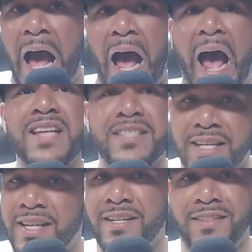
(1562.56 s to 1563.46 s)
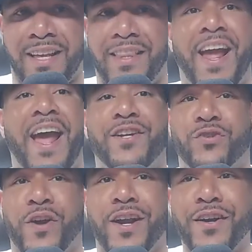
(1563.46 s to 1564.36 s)
I seen that they had
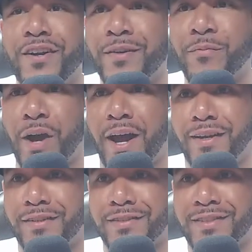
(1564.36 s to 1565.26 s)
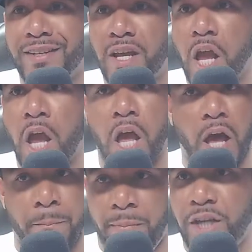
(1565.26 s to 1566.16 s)
Traeger products.
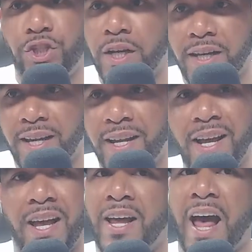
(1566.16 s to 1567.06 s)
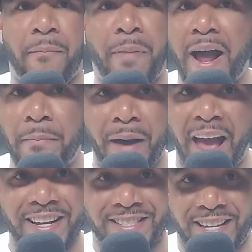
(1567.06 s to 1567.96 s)
Immediately, I buy a
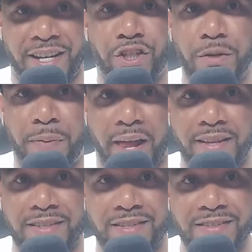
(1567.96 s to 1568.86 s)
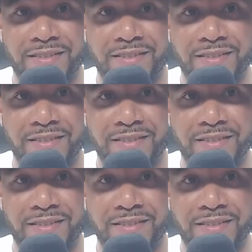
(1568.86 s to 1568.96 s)
bag of signature pellets.